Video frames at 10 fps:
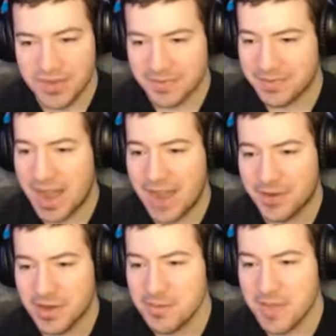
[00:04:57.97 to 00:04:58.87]

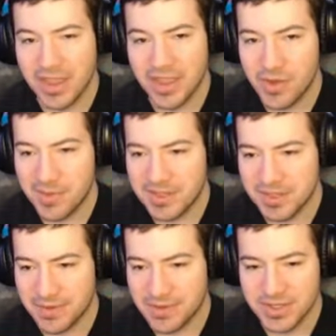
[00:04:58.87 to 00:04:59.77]
500 melee weapons it feels